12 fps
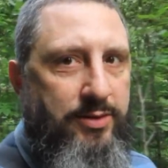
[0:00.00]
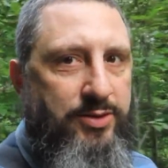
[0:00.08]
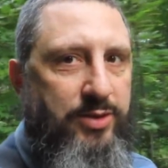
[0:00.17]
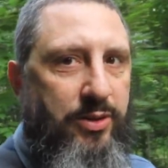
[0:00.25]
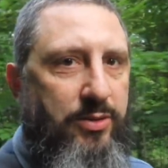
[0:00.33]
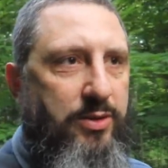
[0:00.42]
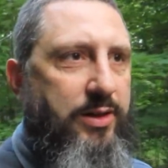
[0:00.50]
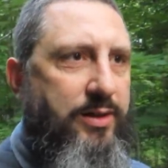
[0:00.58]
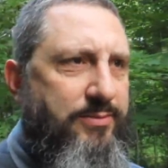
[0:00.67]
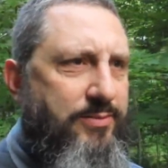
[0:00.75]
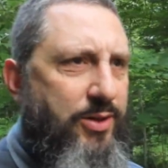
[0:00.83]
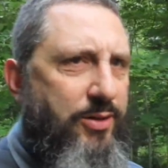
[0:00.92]
so,
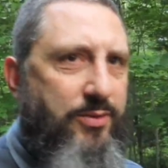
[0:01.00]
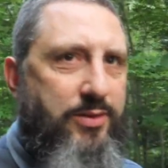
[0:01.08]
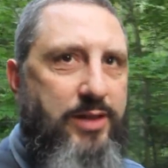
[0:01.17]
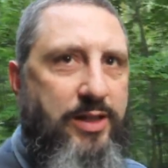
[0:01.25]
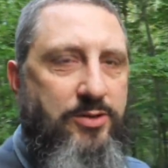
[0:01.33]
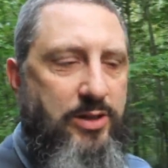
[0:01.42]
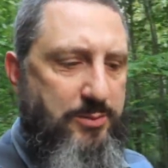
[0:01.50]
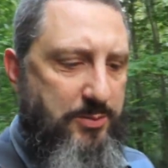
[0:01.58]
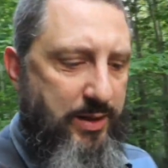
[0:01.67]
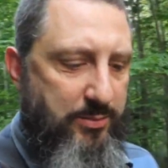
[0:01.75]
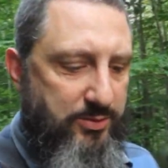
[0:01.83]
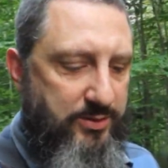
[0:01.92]
uh, no, the King James
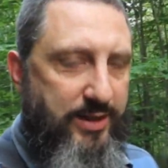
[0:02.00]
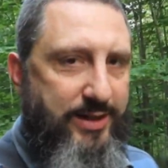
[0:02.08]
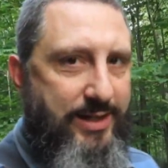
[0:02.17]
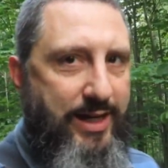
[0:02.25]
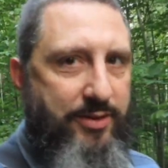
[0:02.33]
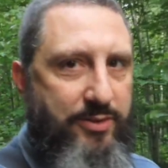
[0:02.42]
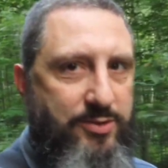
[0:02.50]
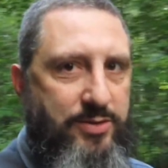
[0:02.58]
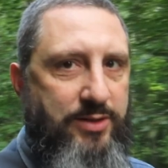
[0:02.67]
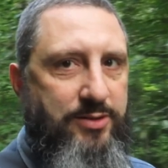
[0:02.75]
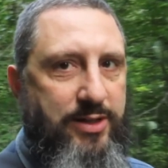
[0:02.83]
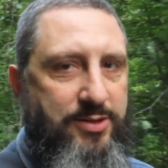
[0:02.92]
Bible is not a Catholic
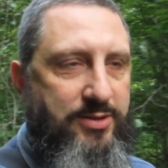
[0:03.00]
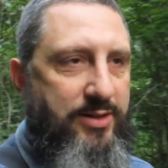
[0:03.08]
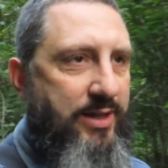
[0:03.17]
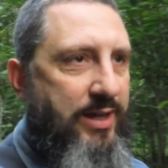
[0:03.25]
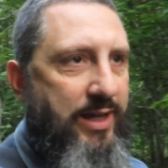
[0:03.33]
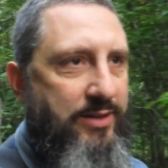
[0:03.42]
translation,